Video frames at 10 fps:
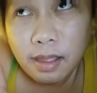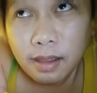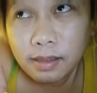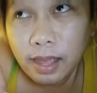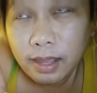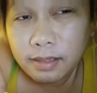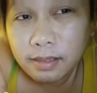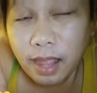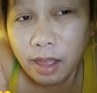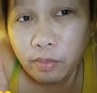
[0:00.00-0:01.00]
like
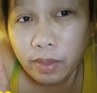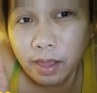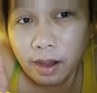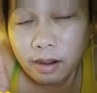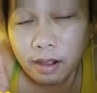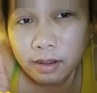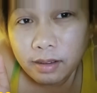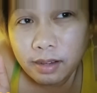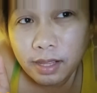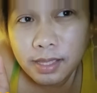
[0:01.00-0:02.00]
now we are
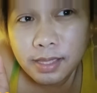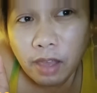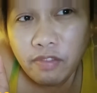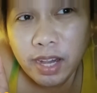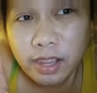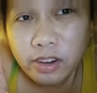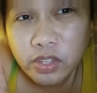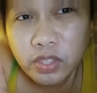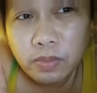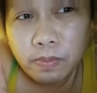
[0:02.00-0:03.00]
on the seven
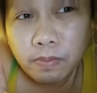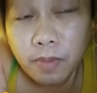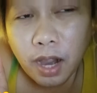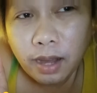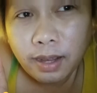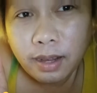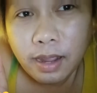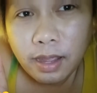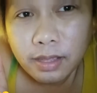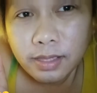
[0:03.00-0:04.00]
years mark,
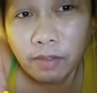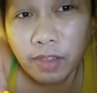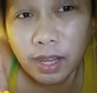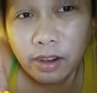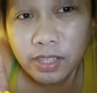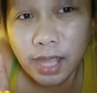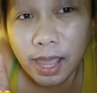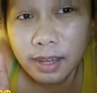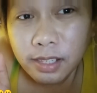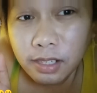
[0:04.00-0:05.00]
seven years
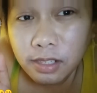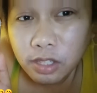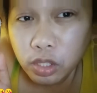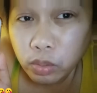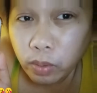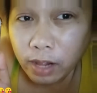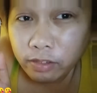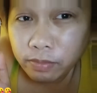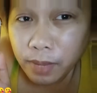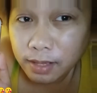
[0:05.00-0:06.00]
and
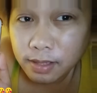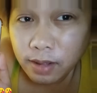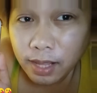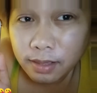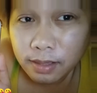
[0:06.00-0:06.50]
12 months, right?